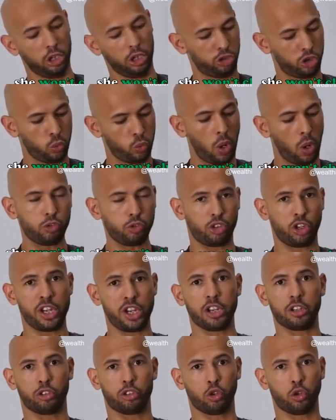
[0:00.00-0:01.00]
she won't
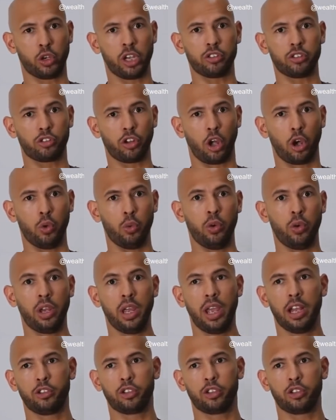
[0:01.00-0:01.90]
cheat because she'll get stoned,